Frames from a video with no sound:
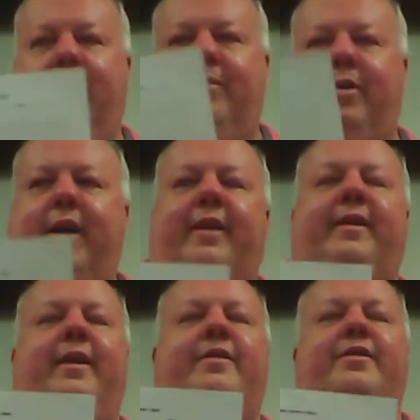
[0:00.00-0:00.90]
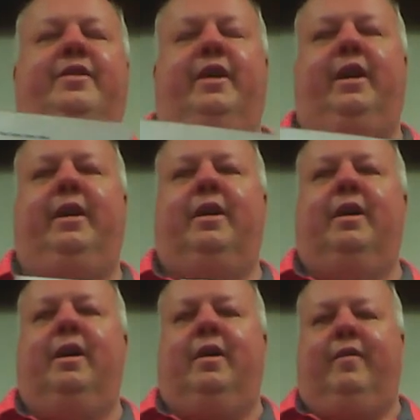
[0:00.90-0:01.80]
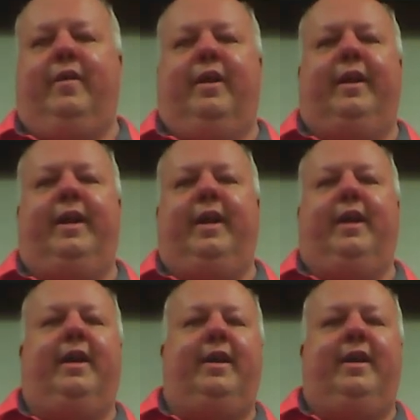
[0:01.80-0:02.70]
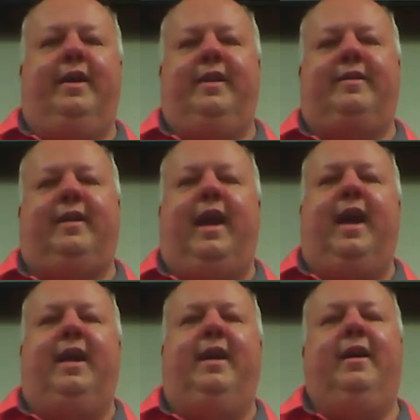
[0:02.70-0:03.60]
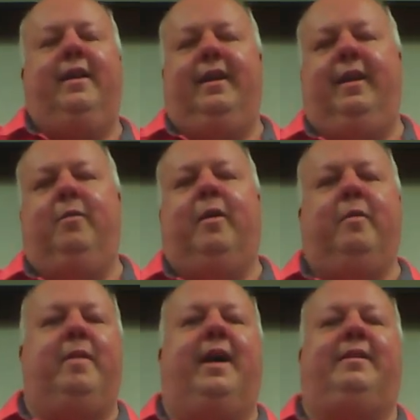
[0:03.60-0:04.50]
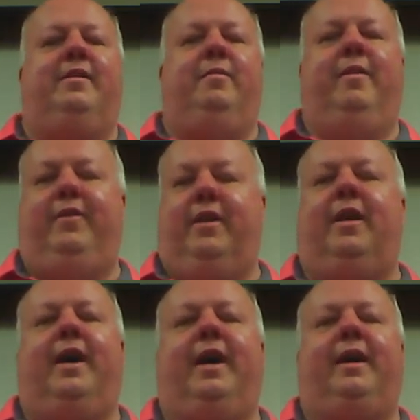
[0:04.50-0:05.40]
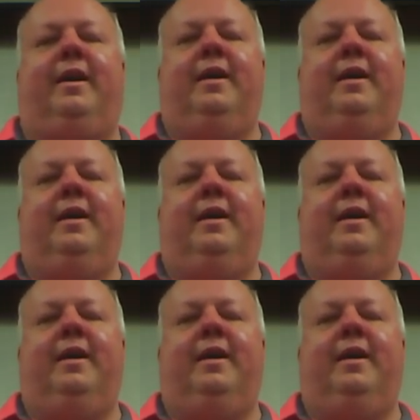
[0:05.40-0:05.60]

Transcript: print out the answer sheet, fill it in, and then scan it and then email it back to me if you'd like.